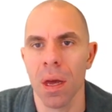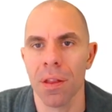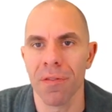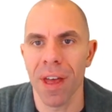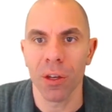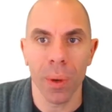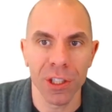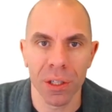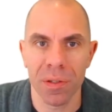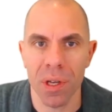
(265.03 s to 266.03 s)
and the
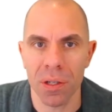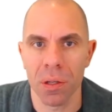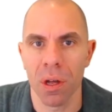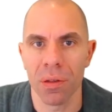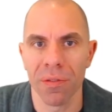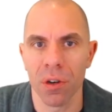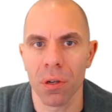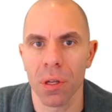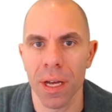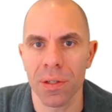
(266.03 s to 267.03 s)
valuation of stocks along the
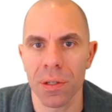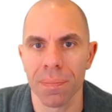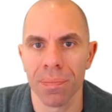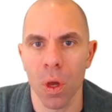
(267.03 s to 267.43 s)
vertical axis.